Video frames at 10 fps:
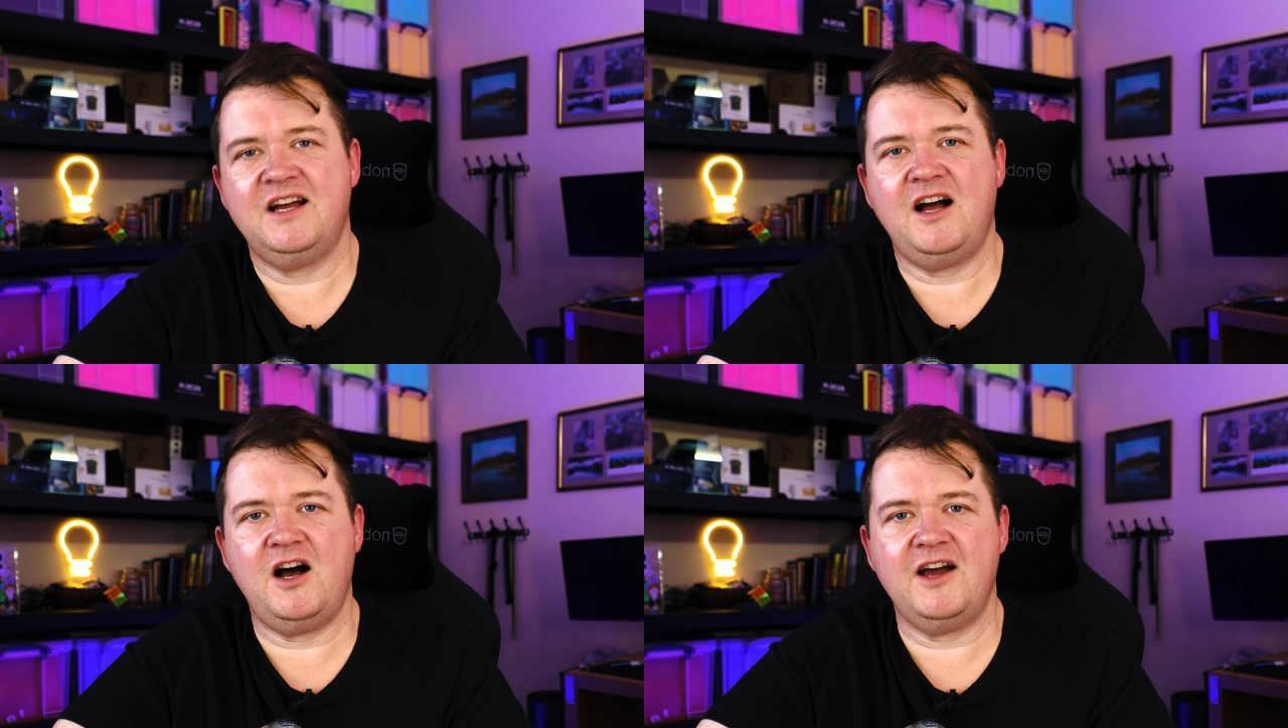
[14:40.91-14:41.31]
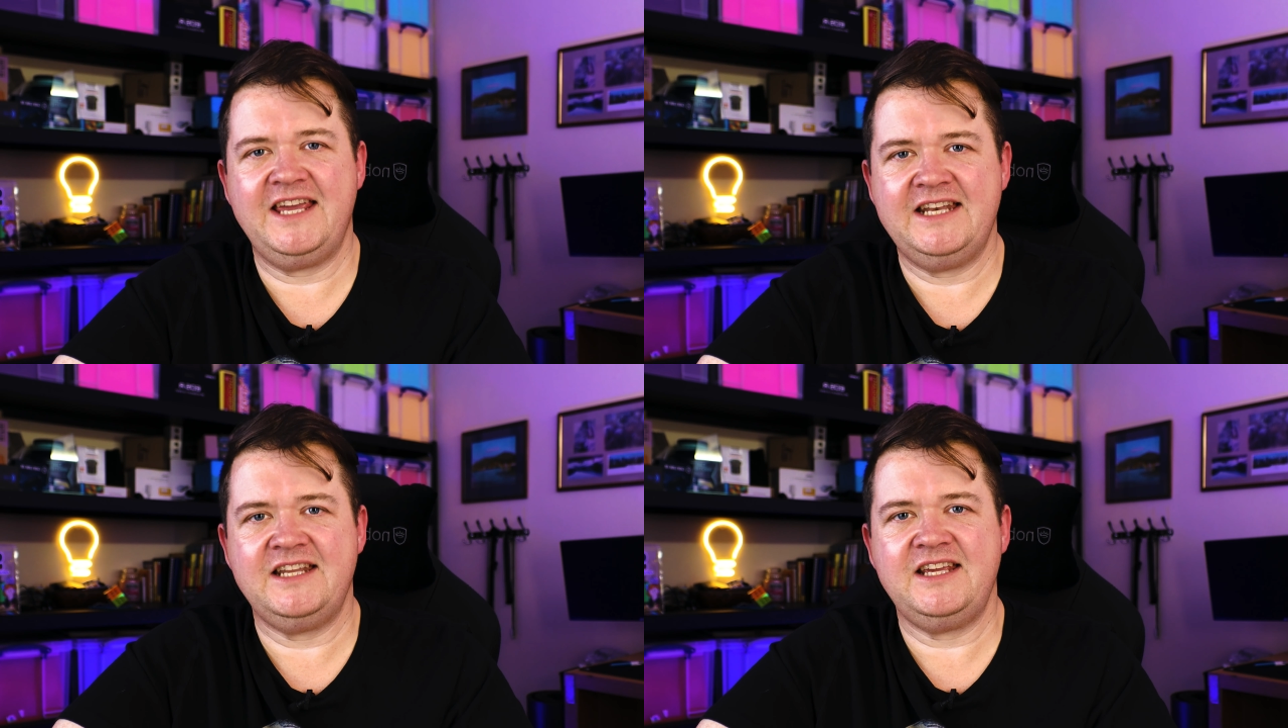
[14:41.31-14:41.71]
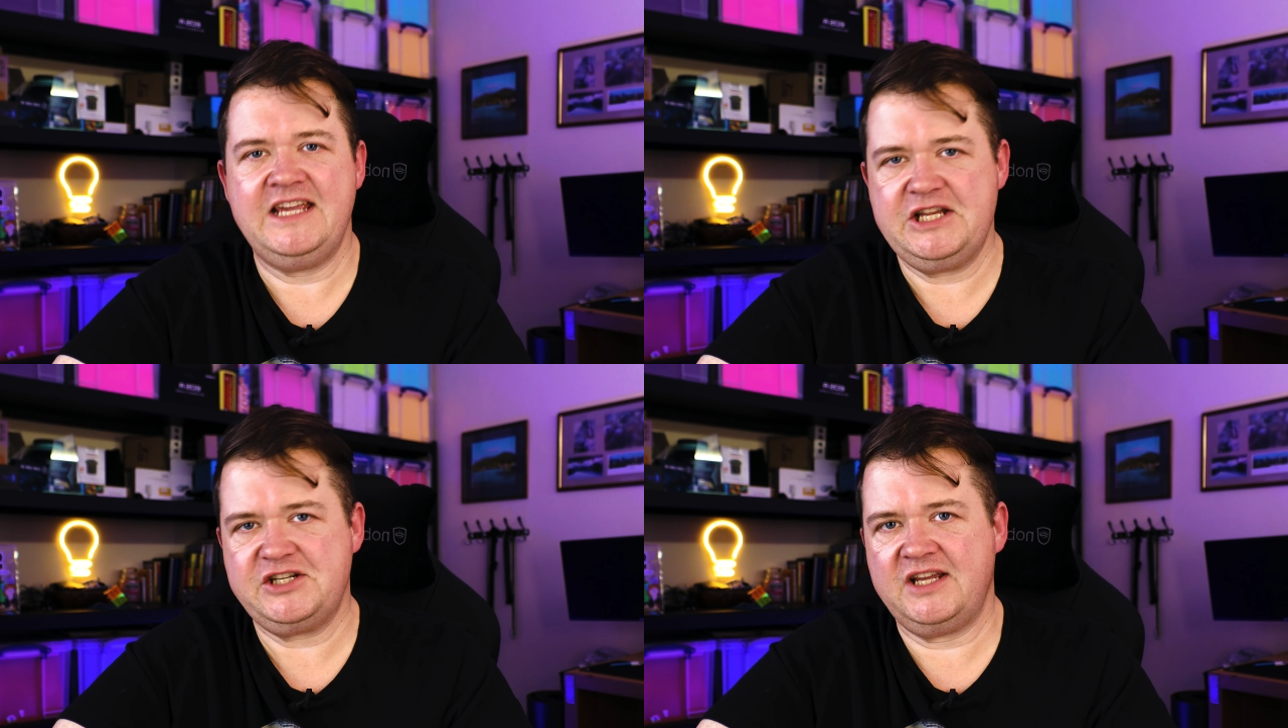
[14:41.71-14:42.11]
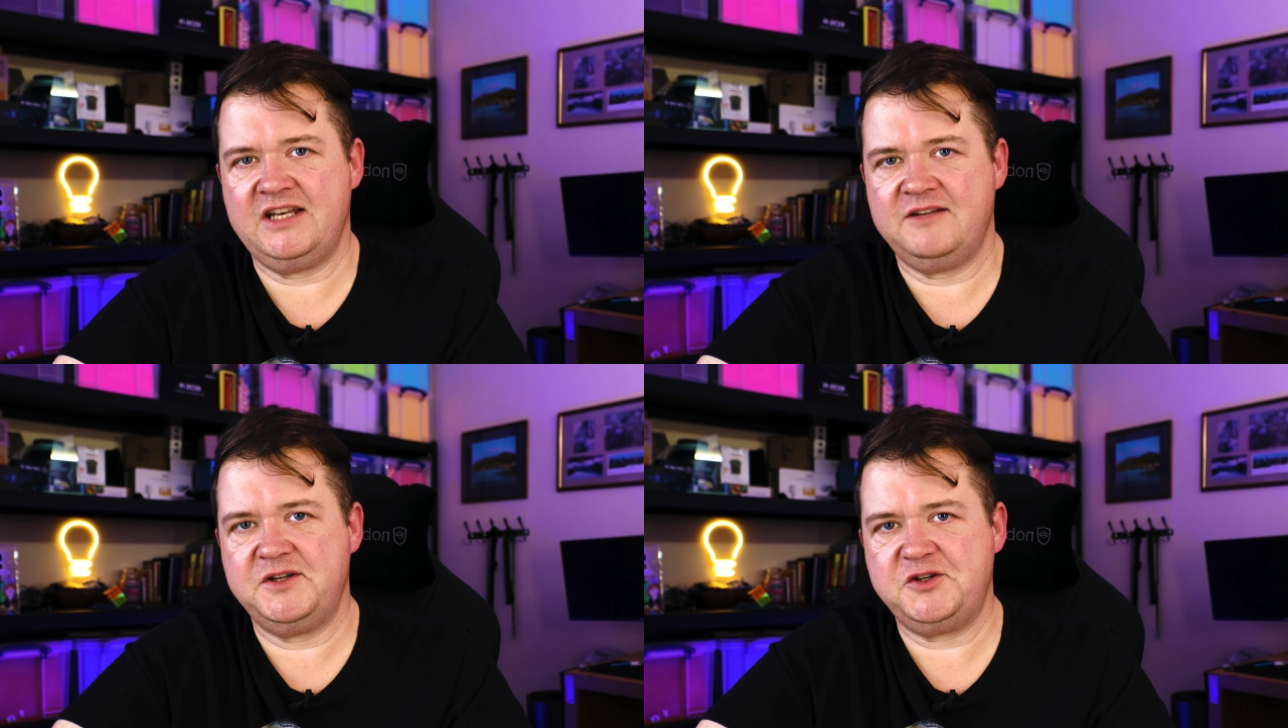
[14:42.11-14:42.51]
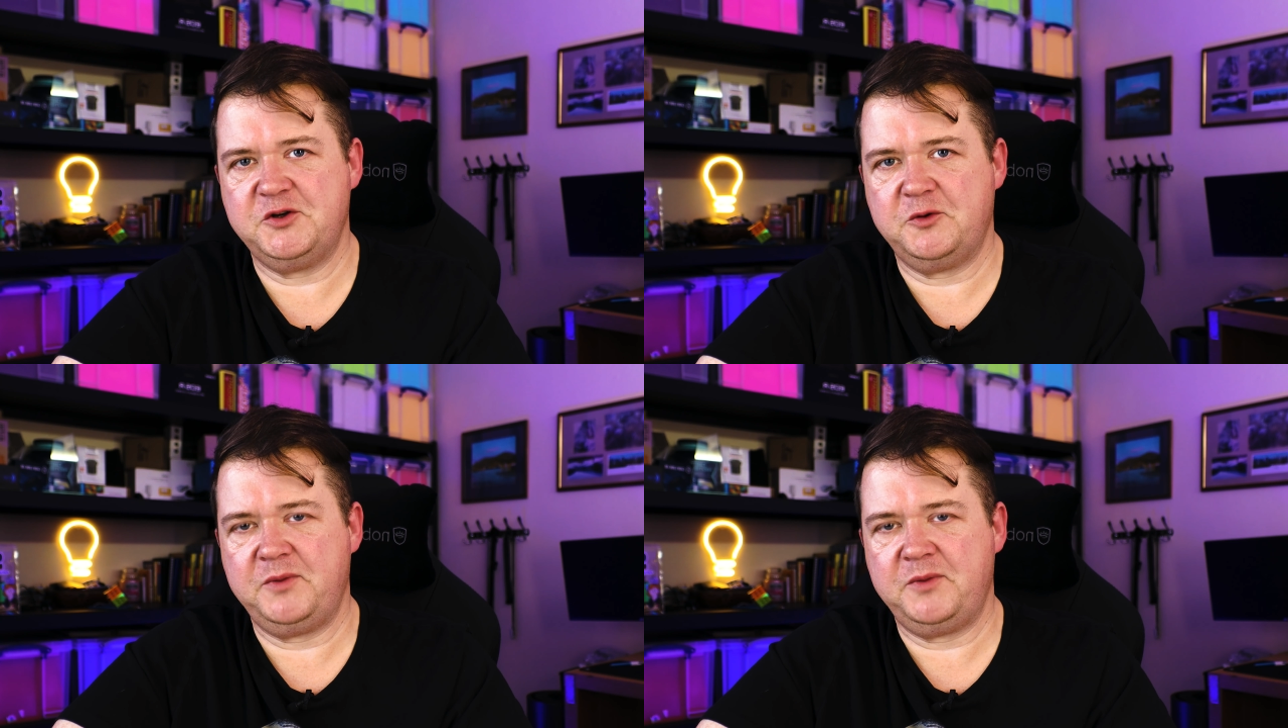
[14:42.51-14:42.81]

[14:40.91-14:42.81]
are in each individual